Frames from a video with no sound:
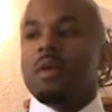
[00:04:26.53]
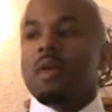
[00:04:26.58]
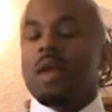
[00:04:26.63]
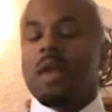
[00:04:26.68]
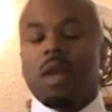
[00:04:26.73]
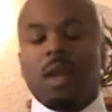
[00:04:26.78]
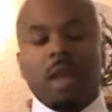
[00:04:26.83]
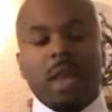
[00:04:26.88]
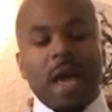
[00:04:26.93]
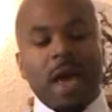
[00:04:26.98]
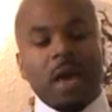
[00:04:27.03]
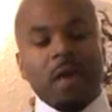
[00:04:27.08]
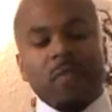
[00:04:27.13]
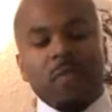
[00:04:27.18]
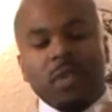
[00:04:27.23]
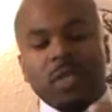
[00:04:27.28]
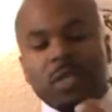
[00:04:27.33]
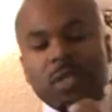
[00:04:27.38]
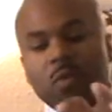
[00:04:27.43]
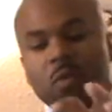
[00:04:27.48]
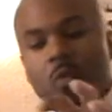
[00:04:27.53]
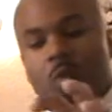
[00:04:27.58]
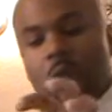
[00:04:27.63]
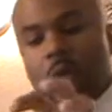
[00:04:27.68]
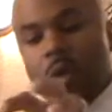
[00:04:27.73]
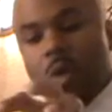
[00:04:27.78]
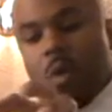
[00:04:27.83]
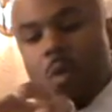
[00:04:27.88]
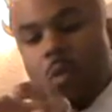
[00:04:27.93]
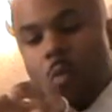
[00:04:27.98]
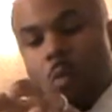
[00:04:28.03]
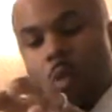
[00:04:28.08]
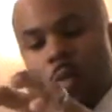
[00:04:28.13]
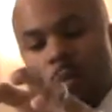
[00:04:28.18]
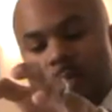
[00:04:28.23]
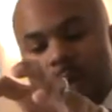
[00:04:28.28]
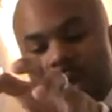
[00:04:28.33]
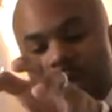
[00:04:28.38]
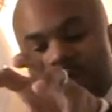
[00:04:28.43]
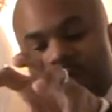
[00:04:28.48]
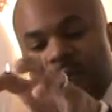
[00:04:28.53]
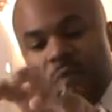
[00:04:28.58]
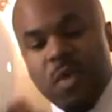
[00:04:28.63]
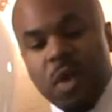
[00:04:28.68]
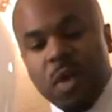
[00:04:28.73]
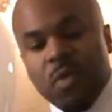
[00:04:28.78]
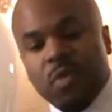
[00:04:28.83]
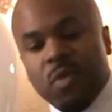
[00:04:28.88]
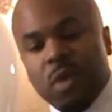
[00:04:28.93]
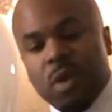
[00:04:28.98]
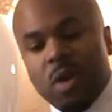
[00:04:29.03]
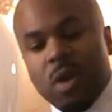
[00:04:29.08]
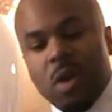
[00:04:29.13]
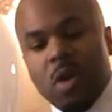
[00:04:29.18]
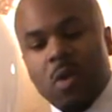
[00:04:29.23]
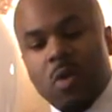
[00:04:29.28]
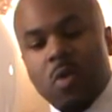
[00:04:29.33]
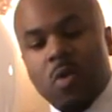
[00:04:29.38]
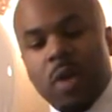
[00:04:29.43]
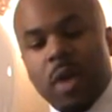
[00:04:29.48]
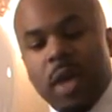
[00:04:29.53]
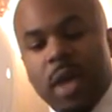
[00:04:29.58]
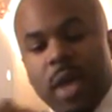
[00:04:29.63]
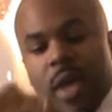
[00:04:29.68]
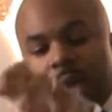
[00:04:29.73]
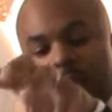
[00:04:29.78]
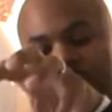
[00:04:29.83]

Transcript: And a lot of us will be further along